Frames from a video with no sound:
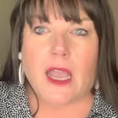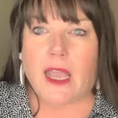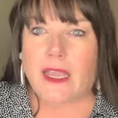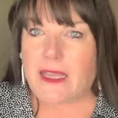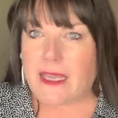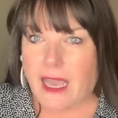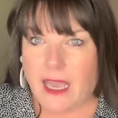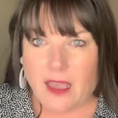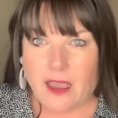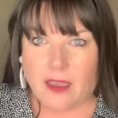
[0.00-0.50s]

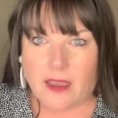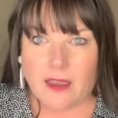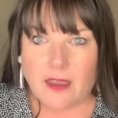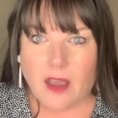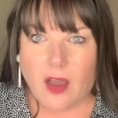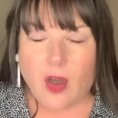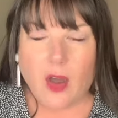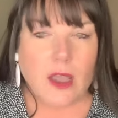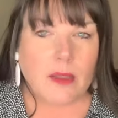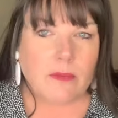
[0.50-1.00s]
Yeah,
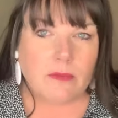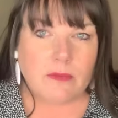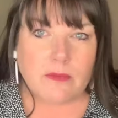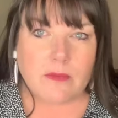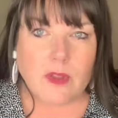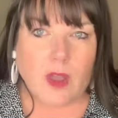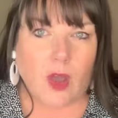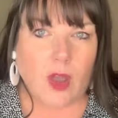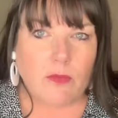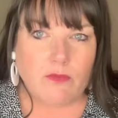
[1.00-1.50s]

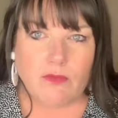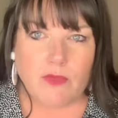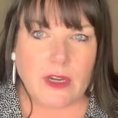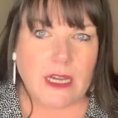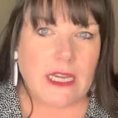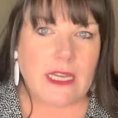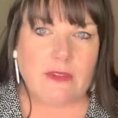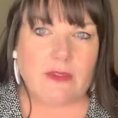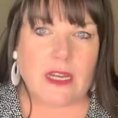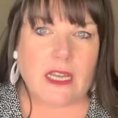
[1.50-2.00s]
I'm
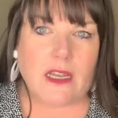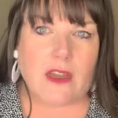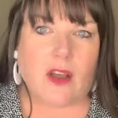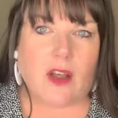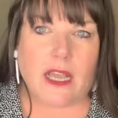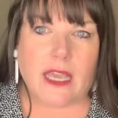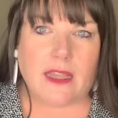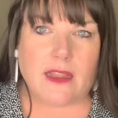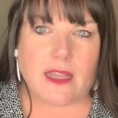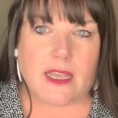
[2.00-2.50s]
really, really
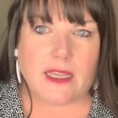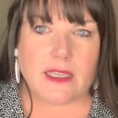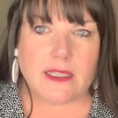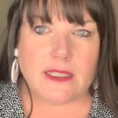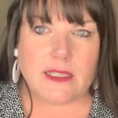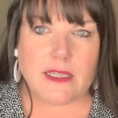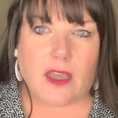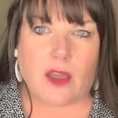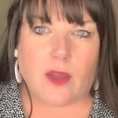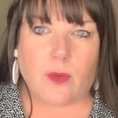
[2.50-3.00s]
liking
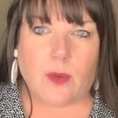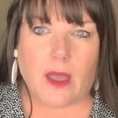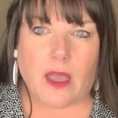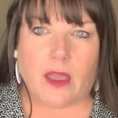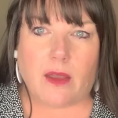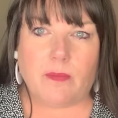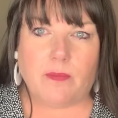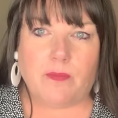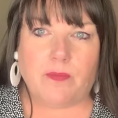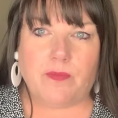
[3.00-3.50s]
this.
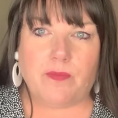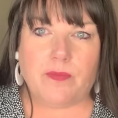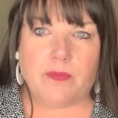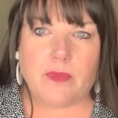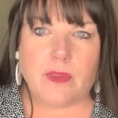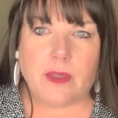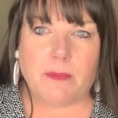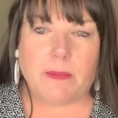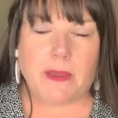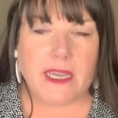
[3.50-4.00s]
So
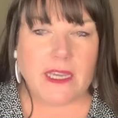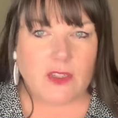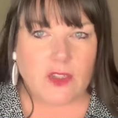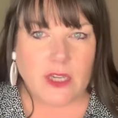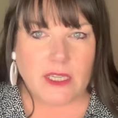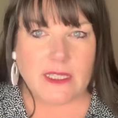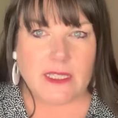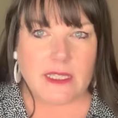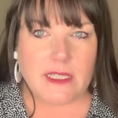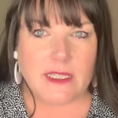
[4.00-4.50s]
be
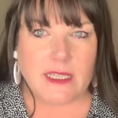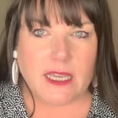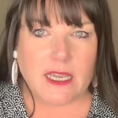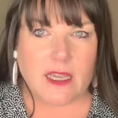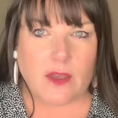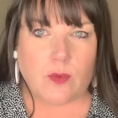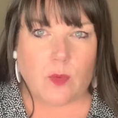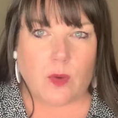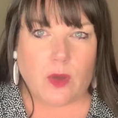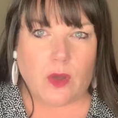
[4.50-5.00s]
interesting to
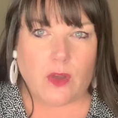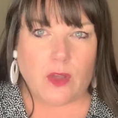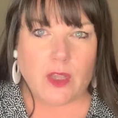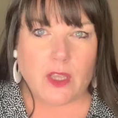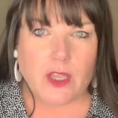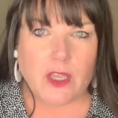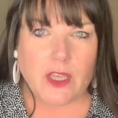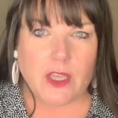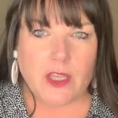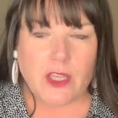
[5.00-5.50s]
hear what
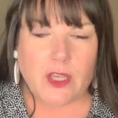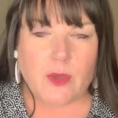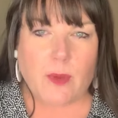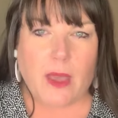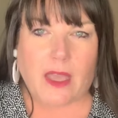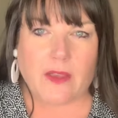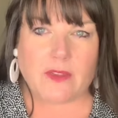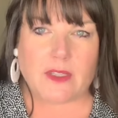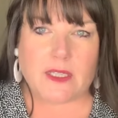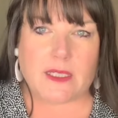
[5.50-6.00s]
you
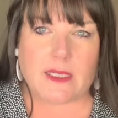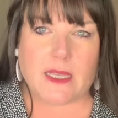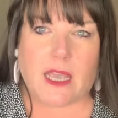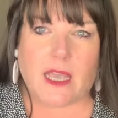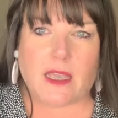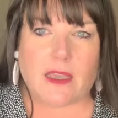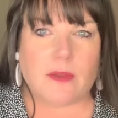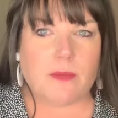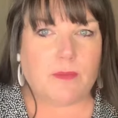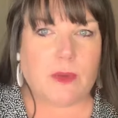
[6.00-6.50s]
have to
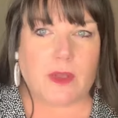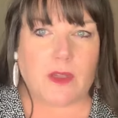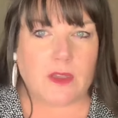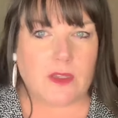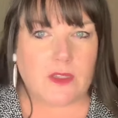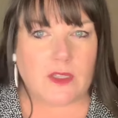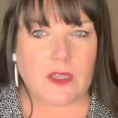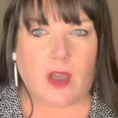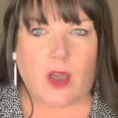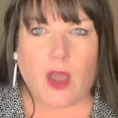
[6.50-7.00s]
say,
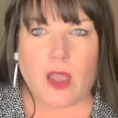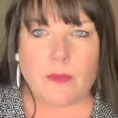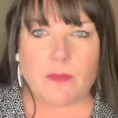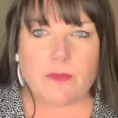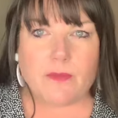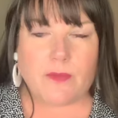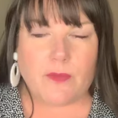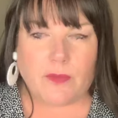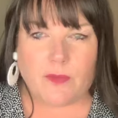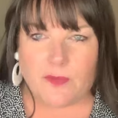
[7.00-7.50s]
because
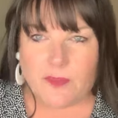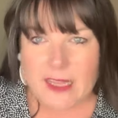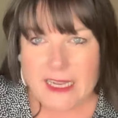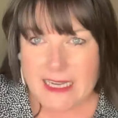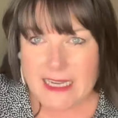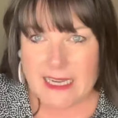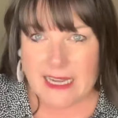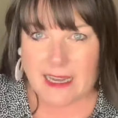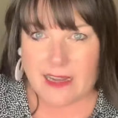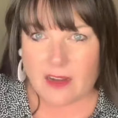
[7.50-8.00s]
I'm
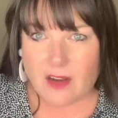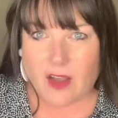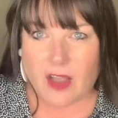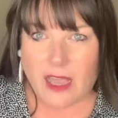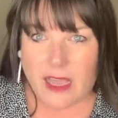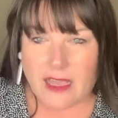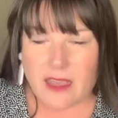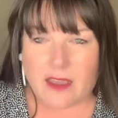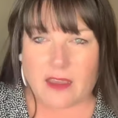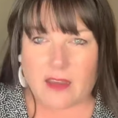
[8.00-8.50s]
feeling
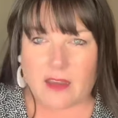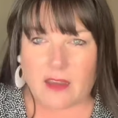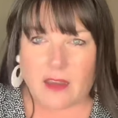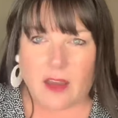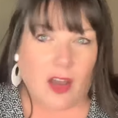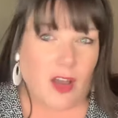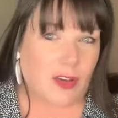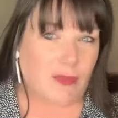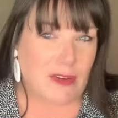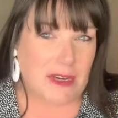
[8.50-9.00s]
like
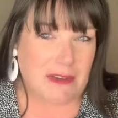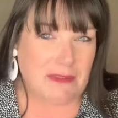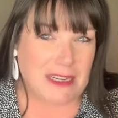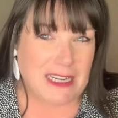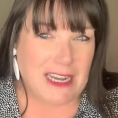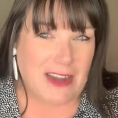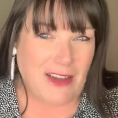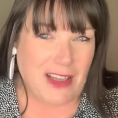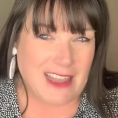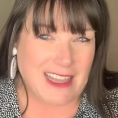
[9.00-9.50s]
I really,
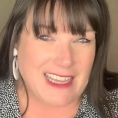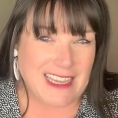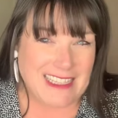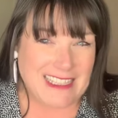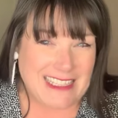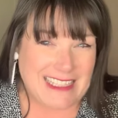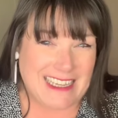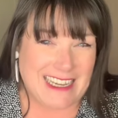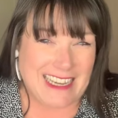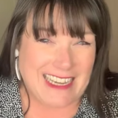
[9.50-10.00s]
really like
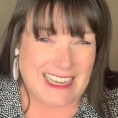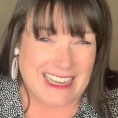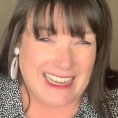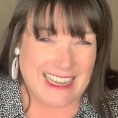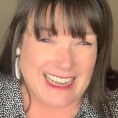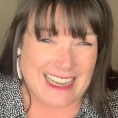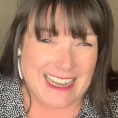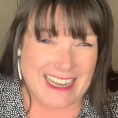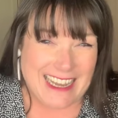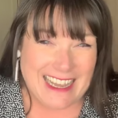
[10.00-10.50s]
this.
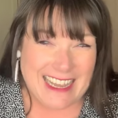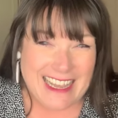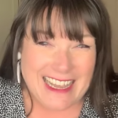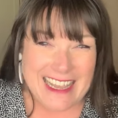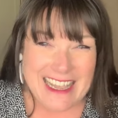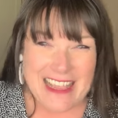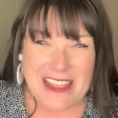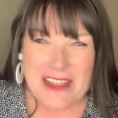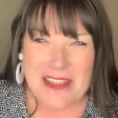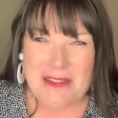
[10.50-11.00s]

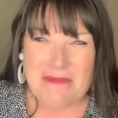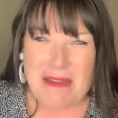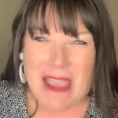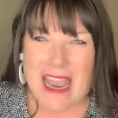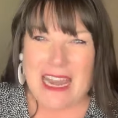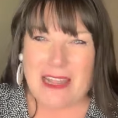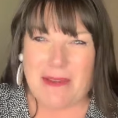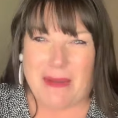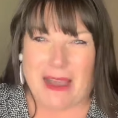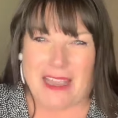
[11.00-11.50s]
But
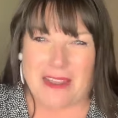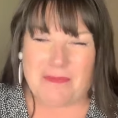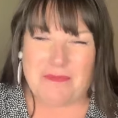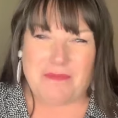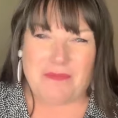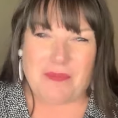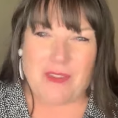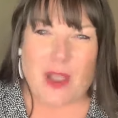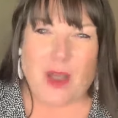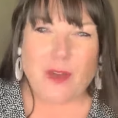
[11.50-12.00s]
anyway,
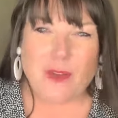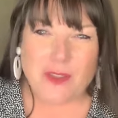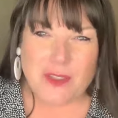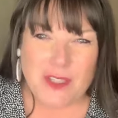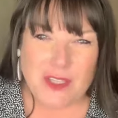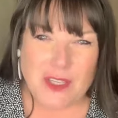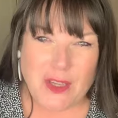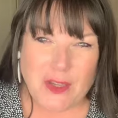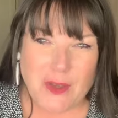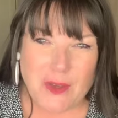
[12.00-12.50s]
on
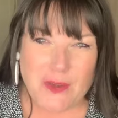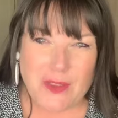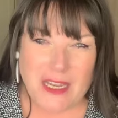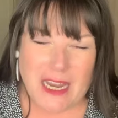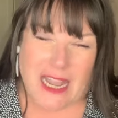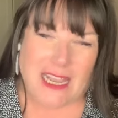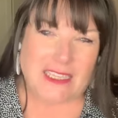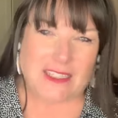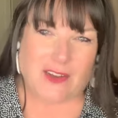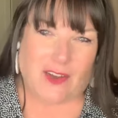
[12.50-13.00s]
to the
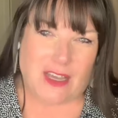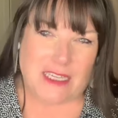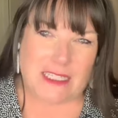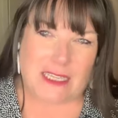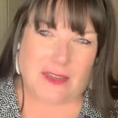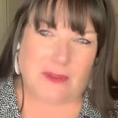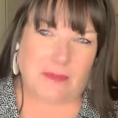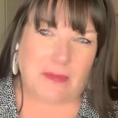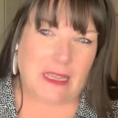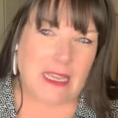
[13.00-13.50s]
next
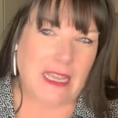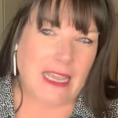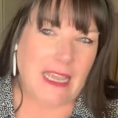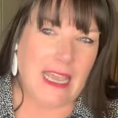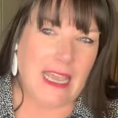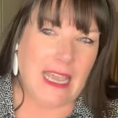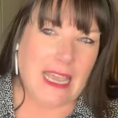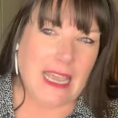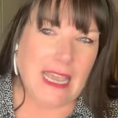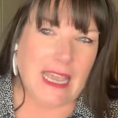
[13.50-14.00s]
item.
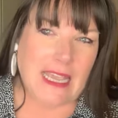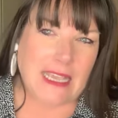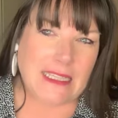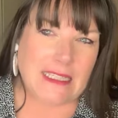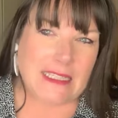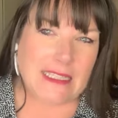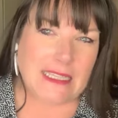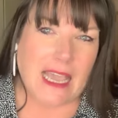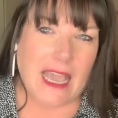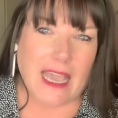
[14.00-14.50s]

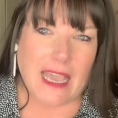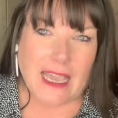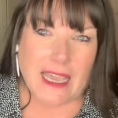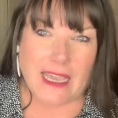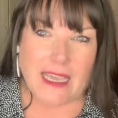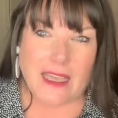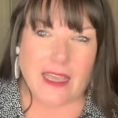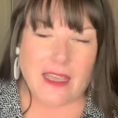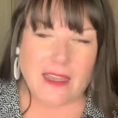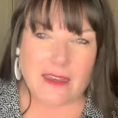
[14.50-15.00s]
It's
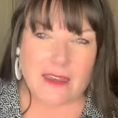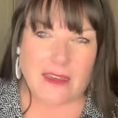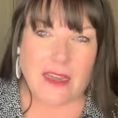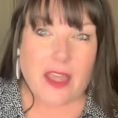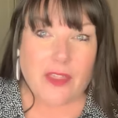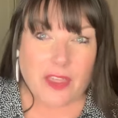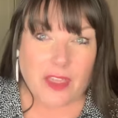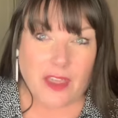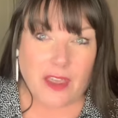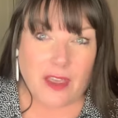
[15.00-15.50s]

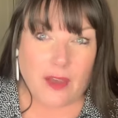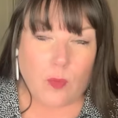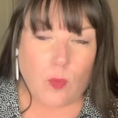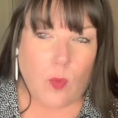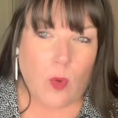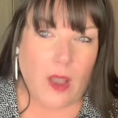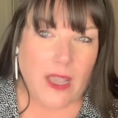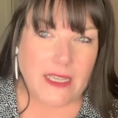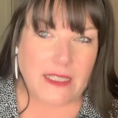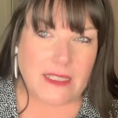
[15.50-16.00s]
another
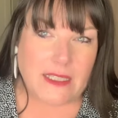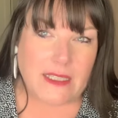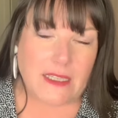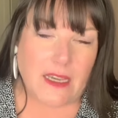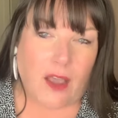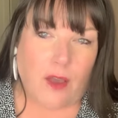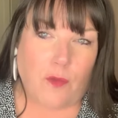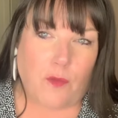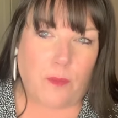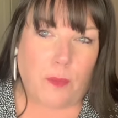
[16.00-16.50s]
white
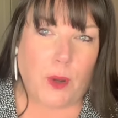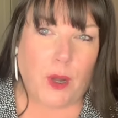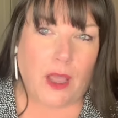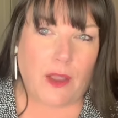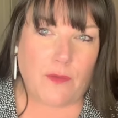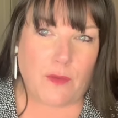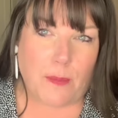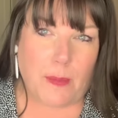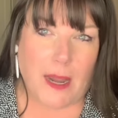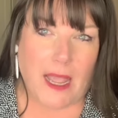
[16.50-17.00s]
stuff
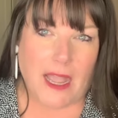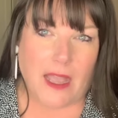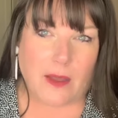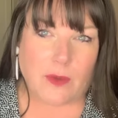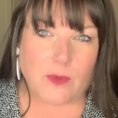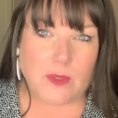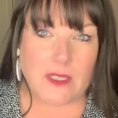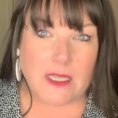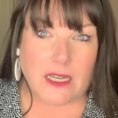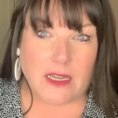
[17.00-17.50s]
pullover
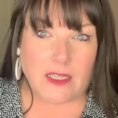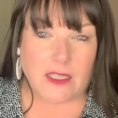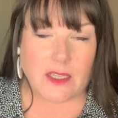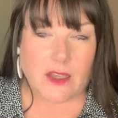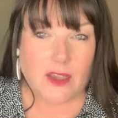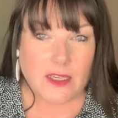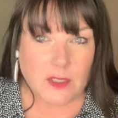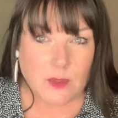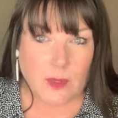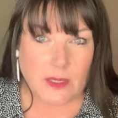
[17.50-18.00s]
blouse in a
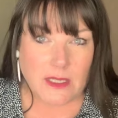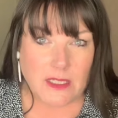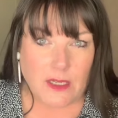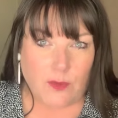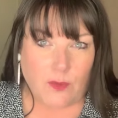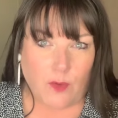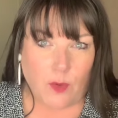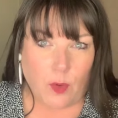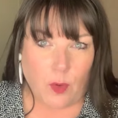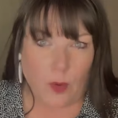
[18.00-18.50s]
size
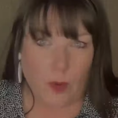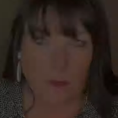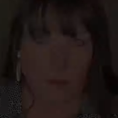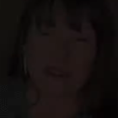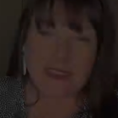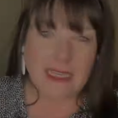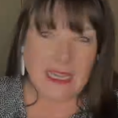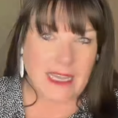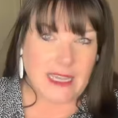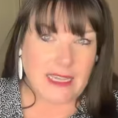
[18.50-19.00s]
24,
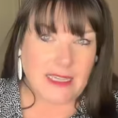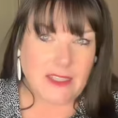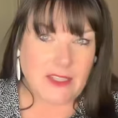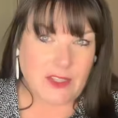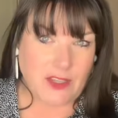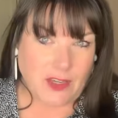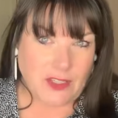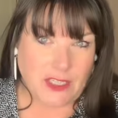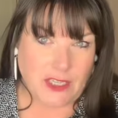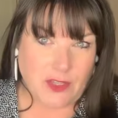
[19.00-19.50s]
and it is
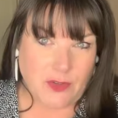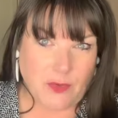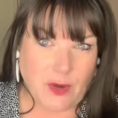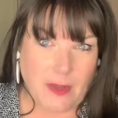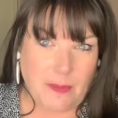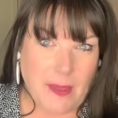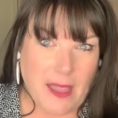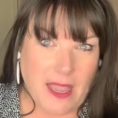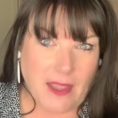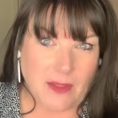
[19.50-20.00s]

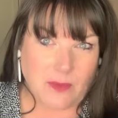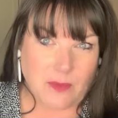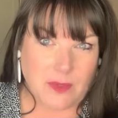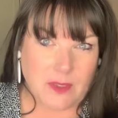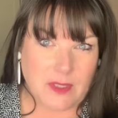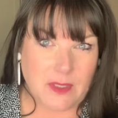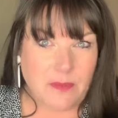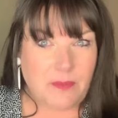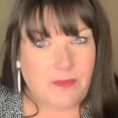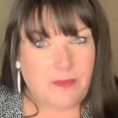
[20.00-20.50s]
£33.
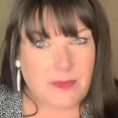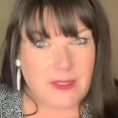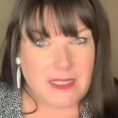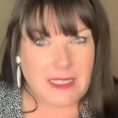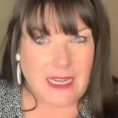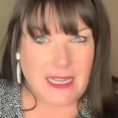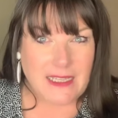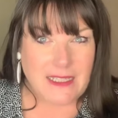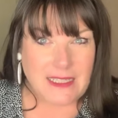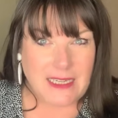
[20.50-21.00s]
So
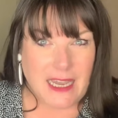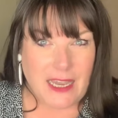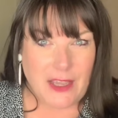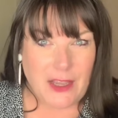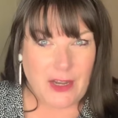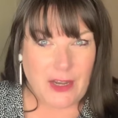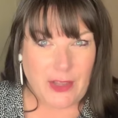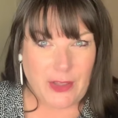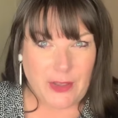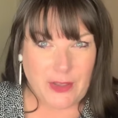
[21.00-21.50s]
let's take
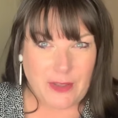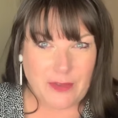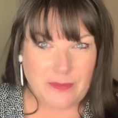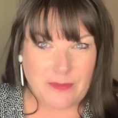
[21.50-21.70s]
a look.